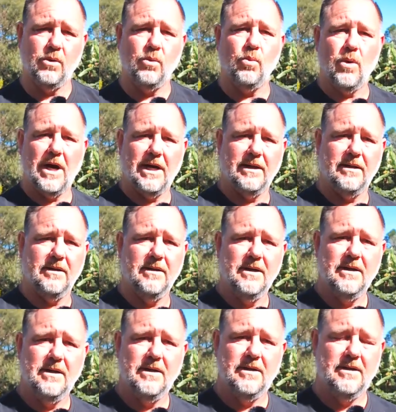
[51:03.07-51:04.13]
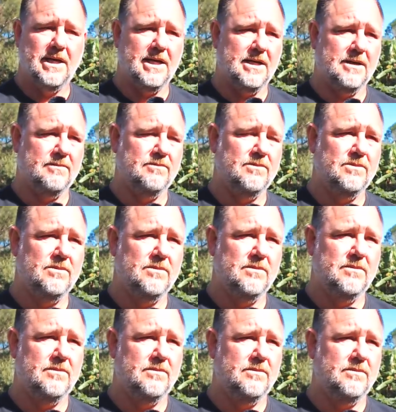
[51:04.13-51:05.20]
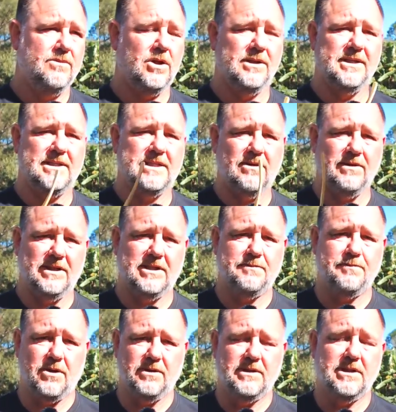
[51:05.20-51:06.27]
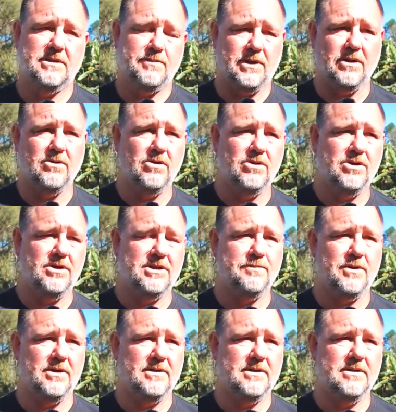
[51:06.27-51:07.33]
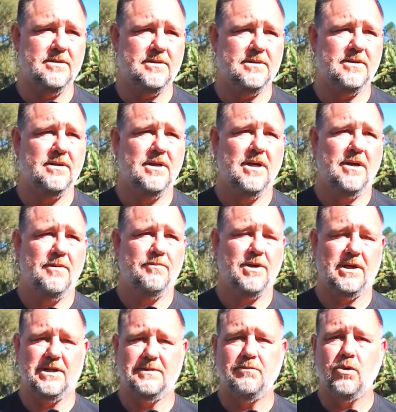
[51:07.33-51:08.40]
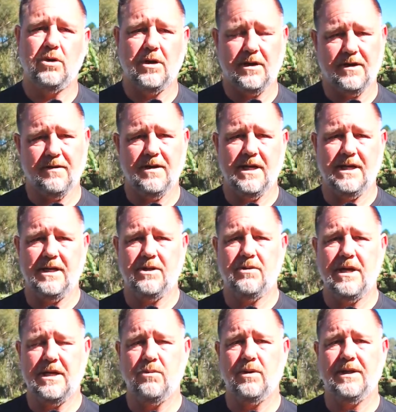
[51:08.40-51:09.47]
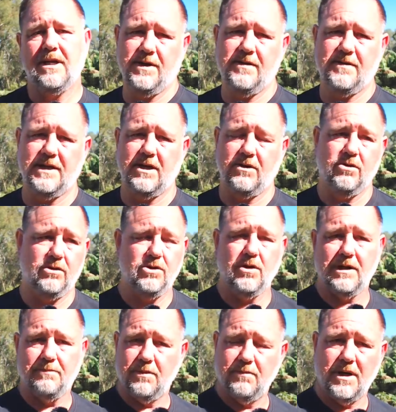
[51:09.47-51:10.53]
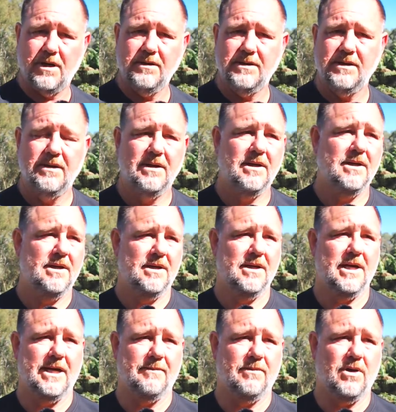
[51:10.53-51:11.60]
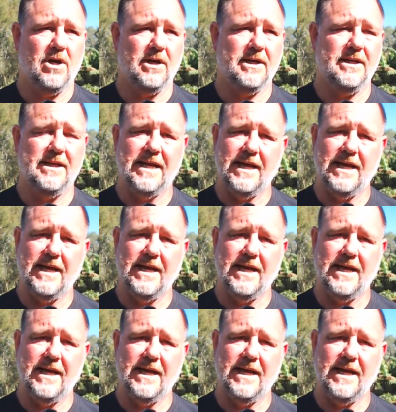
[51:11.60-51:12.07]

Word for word: run, not necessarily sponsors, but I could do sponsors, but it's more like anyone that I'm affiliated with that I could try to promote.